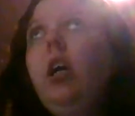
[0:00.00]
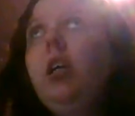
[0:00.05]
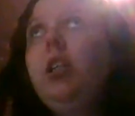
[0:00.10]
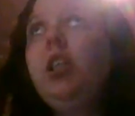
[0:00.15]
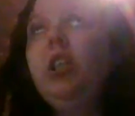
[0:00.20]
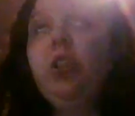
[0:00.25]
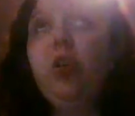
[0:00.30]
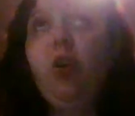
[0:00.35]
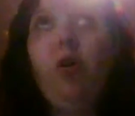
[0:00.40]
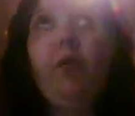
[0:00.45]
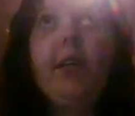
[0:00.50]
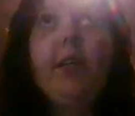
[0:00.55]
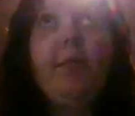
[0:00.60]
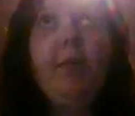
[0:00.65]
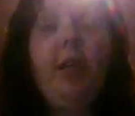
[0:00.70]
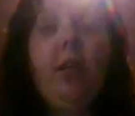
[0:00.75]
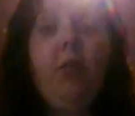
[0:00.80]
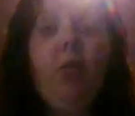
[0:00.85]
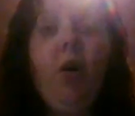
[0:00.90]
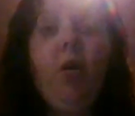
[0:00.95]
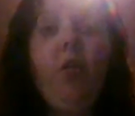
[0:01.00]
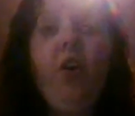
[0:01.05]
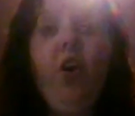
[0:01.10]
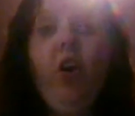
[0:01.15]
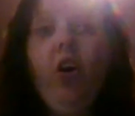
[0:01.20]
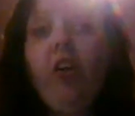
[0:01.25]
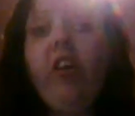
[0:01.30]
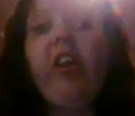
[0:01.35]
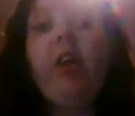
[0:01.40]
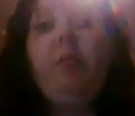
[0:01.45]
She's always been the one
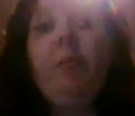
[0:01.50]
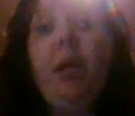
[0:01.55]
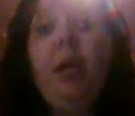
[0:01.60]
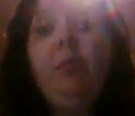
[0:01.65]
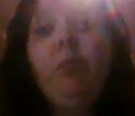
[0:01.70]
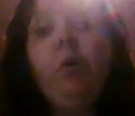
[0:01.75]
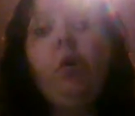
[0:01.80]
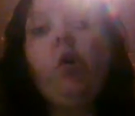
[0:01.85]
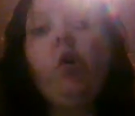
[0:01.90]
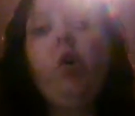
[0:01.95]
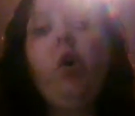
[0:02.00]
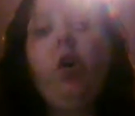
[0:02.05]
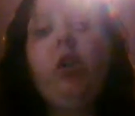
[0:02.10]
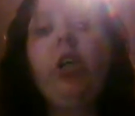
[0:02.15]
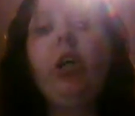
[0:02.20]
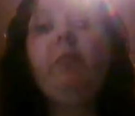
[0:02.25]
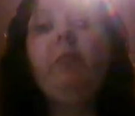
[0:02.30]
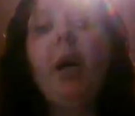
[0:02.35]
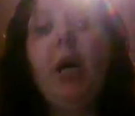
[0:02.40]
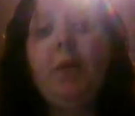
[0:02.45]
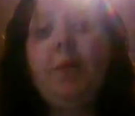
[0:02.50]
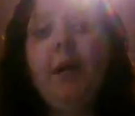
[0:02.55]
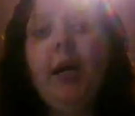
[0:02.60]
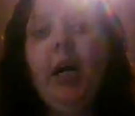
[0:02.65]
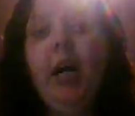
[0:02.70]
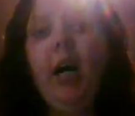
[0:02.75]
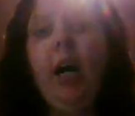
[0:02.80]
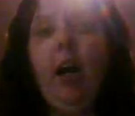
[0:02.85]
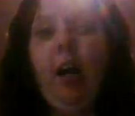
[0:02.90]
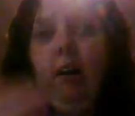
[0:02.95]
that other people called on my
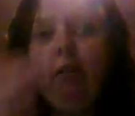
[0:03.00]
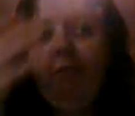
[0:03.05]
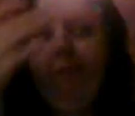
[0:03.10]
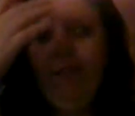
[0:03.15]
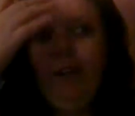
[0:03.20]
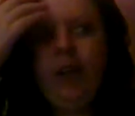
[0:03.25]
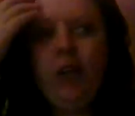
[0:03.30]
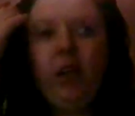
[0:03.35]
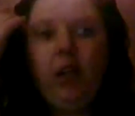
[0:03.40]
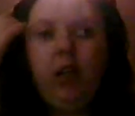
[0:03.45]
behalf.